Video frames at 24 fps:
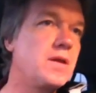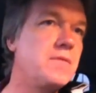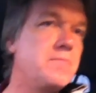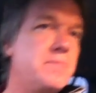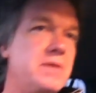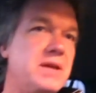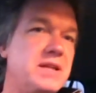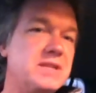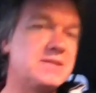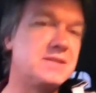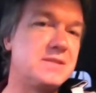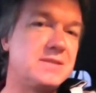
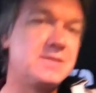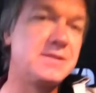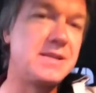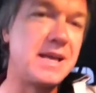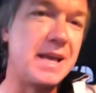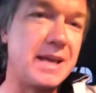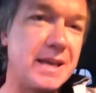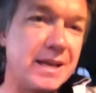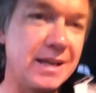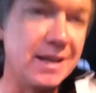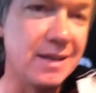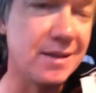means
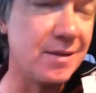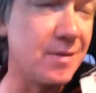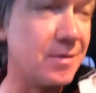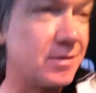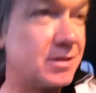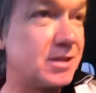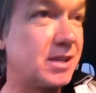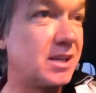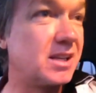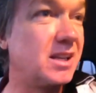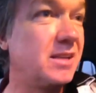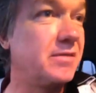taking
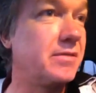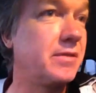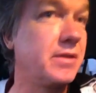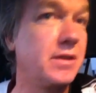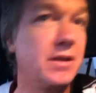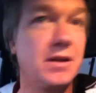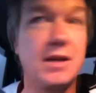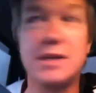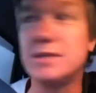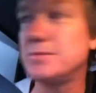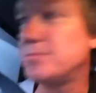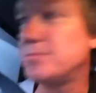significantly less